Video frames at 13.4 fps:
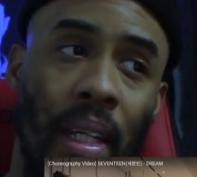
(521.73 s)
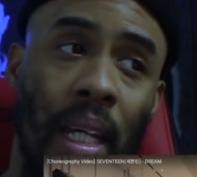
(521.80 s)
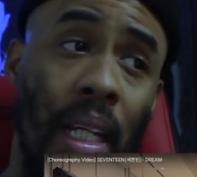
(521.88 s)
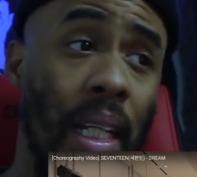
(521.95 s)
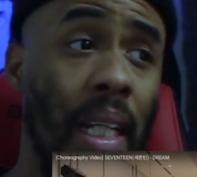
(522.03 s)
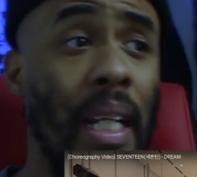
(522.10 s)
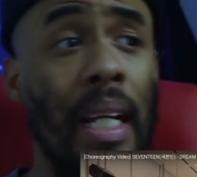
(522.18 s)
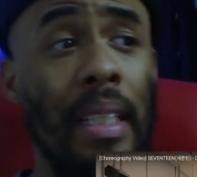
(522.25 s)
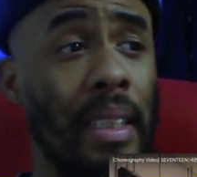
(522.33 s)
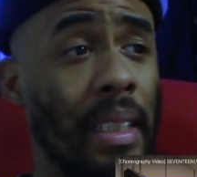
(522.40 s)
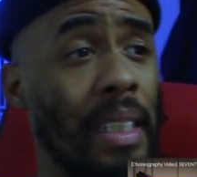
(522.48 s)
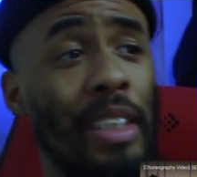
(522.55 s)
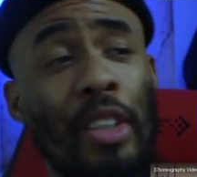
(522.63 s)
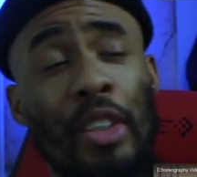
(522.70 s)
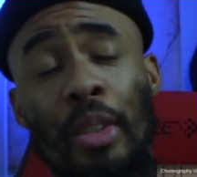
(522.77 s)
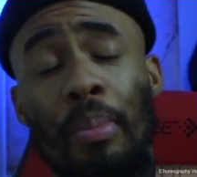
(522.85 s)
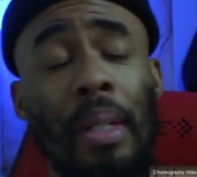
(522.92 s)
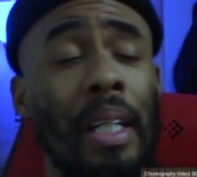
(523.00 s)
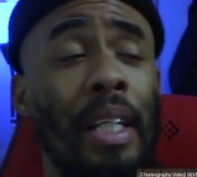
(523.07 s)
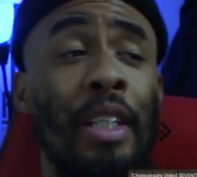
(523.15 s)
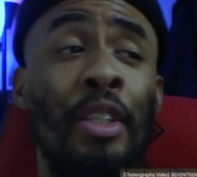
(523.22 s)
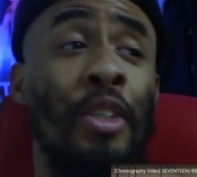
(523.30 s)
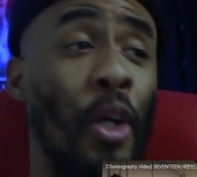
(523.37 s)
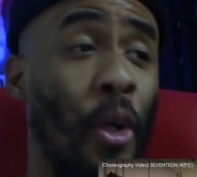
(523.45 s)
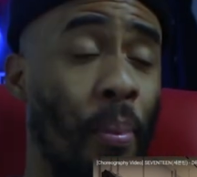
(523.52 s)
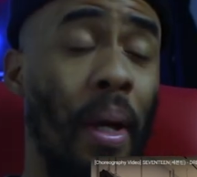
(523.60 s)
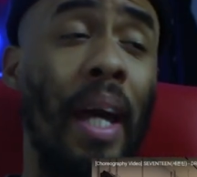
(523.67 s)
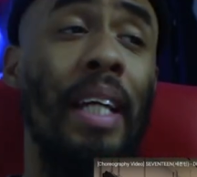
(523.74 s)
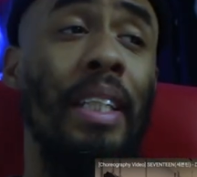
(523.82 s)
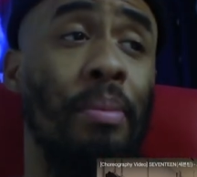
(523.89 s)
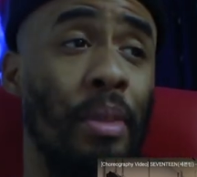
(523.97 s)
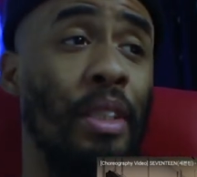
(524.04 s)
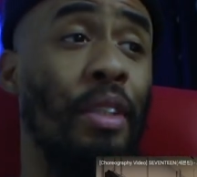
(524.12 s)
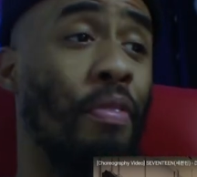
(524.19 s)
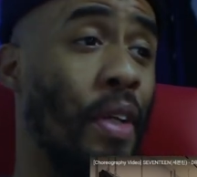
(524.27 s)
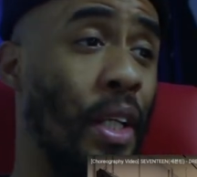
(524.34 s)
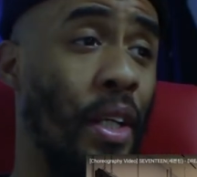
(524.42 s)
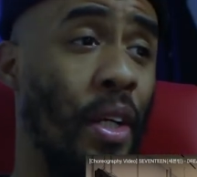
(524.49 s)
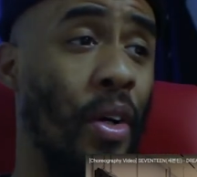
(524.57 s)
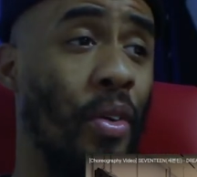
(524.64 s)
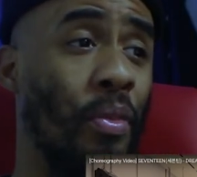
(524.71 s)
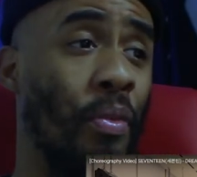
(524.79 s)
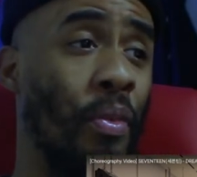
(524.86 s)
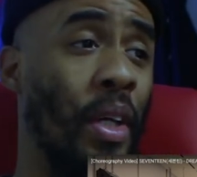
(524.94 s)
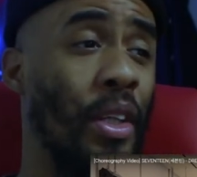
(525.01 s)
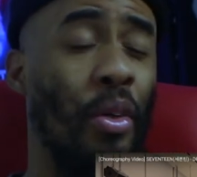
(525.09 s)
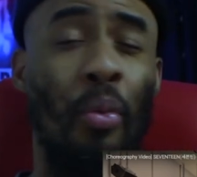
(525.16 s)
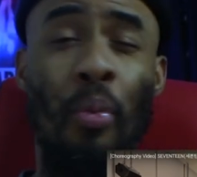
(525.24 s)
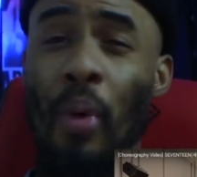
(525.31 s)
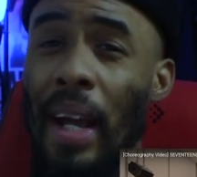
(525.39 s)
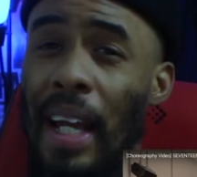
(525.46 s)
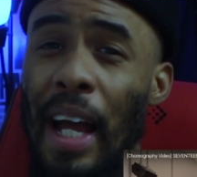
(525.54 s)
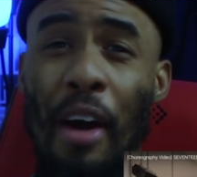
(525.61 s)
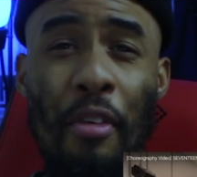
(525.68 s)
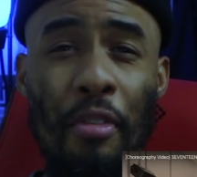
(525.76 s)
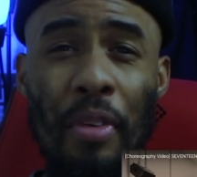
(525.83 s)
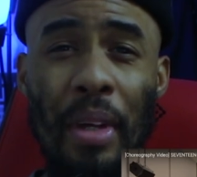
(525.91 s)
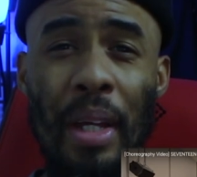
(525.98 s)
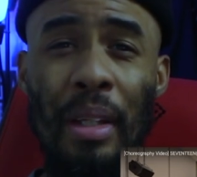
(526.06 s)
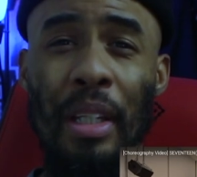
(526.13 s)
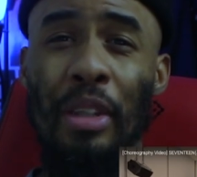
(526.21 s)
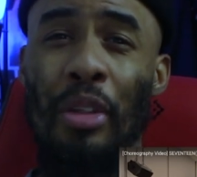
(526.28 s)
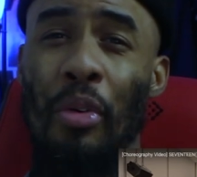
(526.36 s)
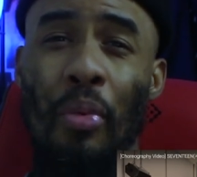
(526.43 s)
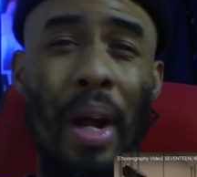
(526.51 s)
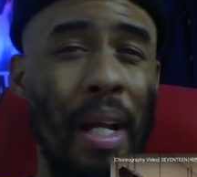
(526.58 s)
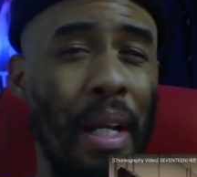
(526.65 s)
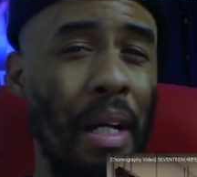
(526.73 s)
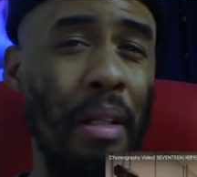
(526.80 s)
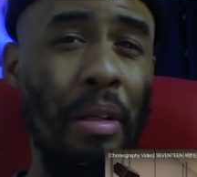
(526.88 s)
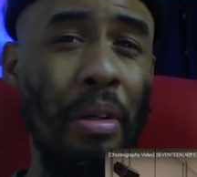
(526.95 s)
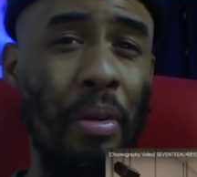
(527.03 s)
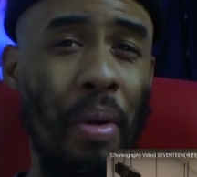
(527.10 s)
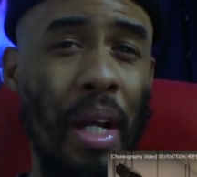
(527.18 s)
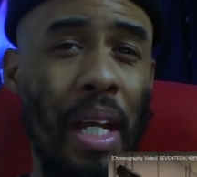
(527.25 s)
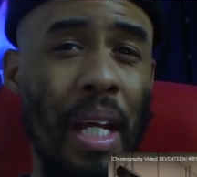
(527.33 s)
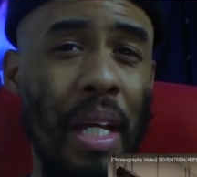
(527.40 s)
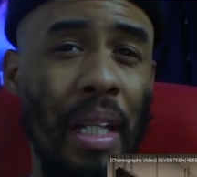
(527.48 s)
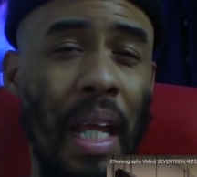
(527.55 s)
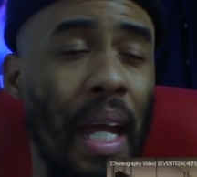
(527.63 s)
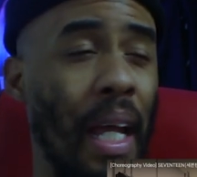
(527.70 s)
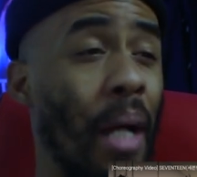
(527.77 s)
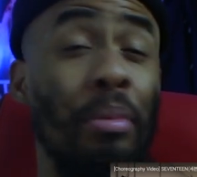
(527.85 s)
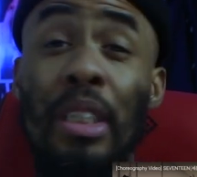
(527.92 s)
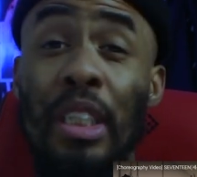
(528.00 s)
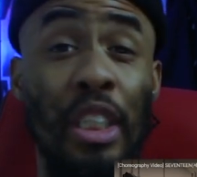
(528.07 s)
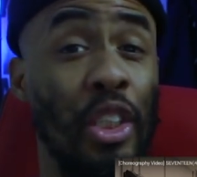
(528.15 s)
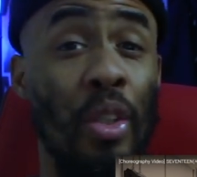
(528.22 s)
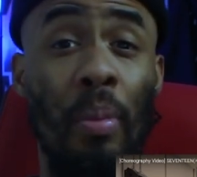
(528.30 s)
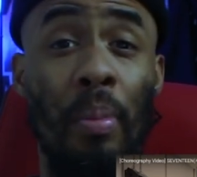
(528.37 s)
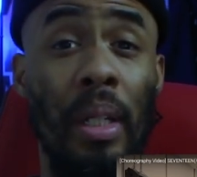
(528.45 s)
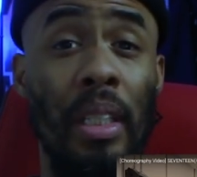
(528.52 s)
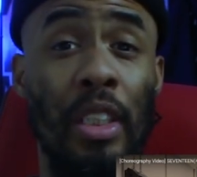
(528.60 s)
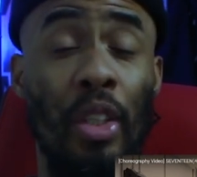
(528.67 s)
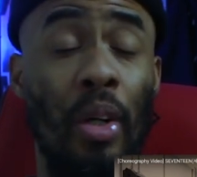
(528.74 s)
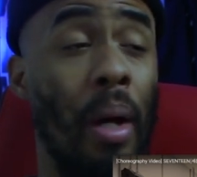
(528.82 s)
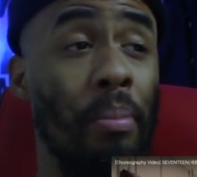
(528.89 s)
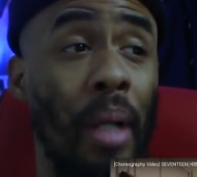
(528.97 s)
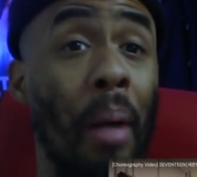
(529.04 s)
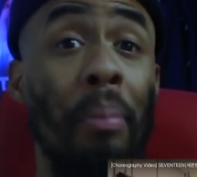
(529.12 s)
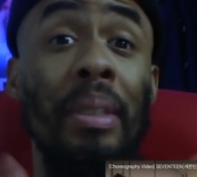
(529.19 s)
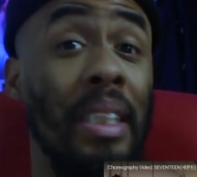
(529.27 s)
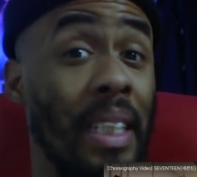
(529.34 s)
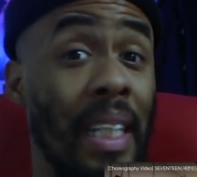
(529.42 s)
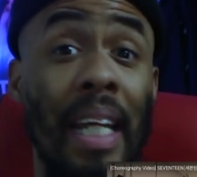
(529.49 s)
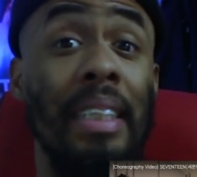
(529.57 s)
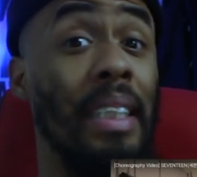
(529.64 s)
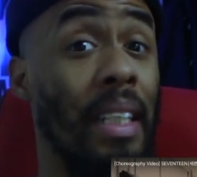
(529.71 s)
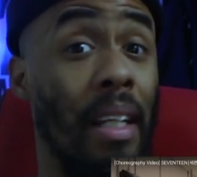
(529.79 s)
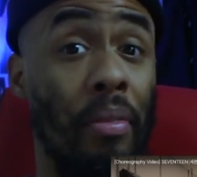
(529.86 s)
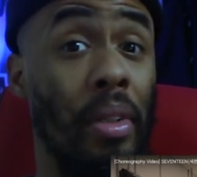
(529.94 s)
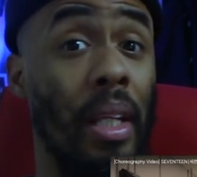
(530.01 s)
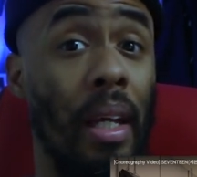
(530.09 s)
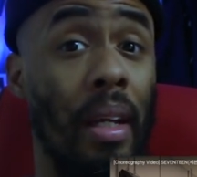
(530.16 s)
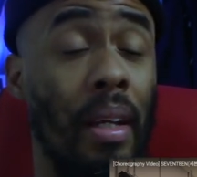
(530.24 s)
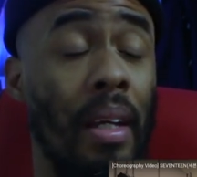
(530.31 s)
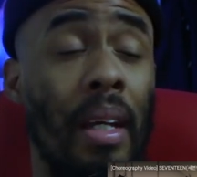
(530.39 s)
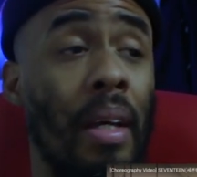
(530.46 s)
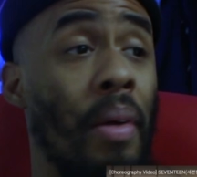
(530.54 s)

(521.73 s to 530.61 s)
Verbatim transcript: And then I can see this also being a dope ass music video. Get the right outfit, get the right color grade. Like I'm just assuming, so I'm just guessing everything.